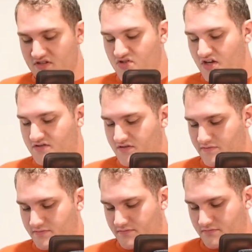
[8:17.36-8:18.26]
the chanter.
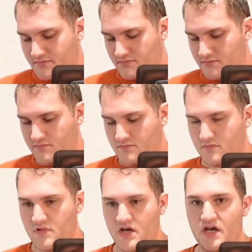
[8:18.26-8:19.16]

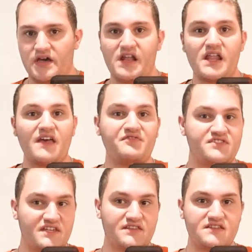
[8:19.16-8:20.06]
And I have to
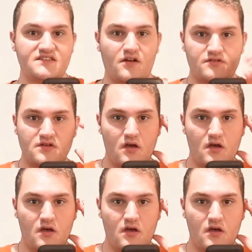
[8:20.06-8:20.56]
sing this note.